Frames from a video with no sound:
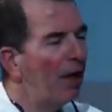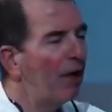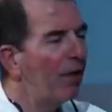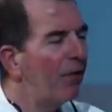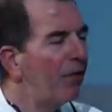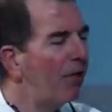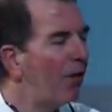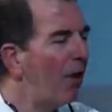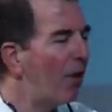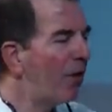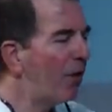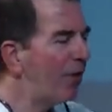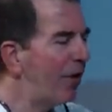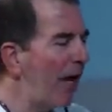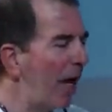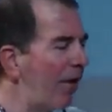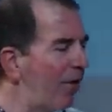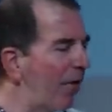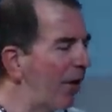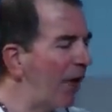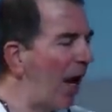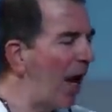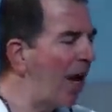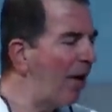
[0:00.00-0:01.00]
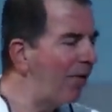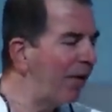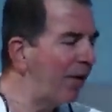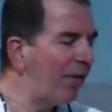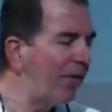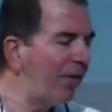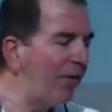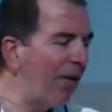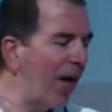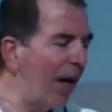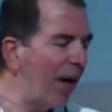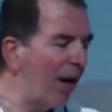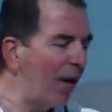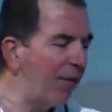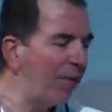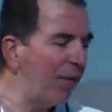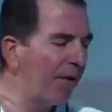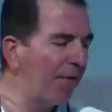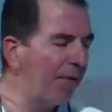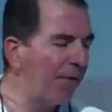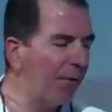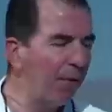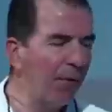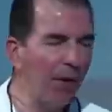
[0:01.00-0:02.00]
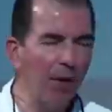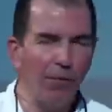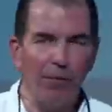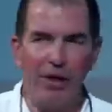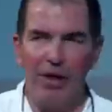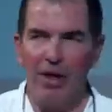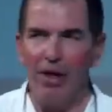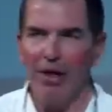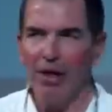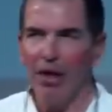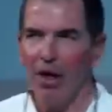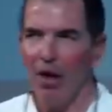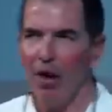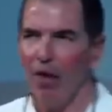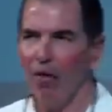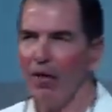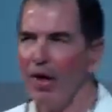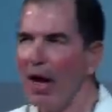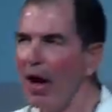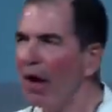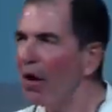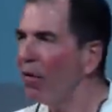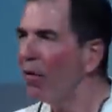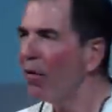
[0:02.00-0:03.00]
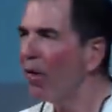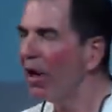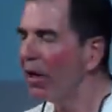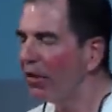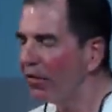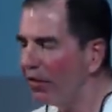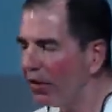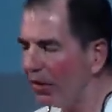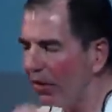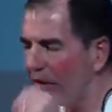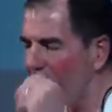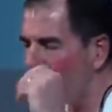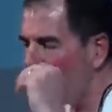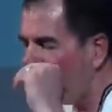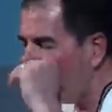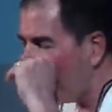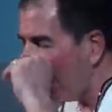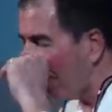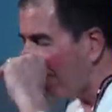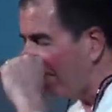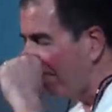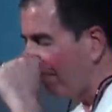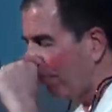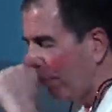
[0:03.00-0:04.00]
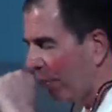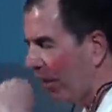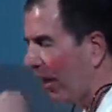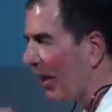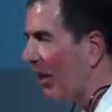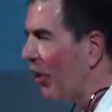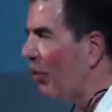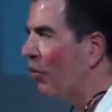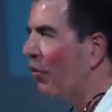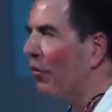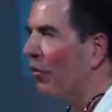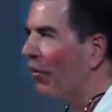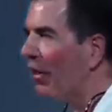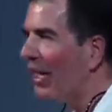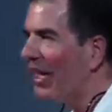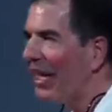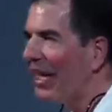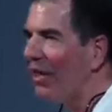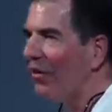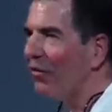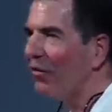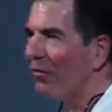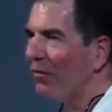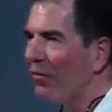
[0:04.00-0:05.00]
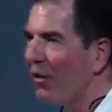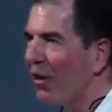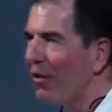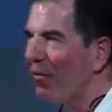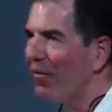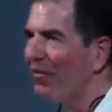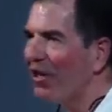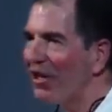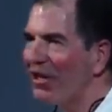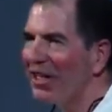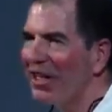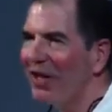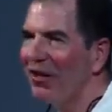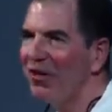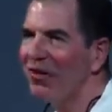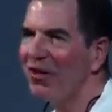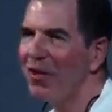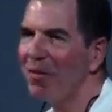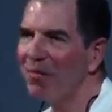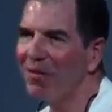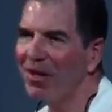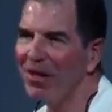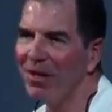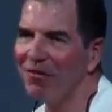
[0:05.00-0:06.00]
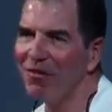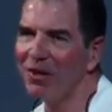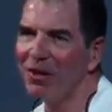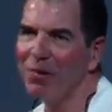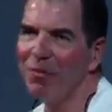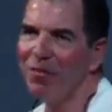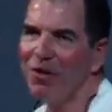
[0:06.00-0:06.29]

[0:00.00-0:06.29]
So that's a kind of a setup of where we're going to go. Now I want to uh, bring you greetings from the Leadership Gift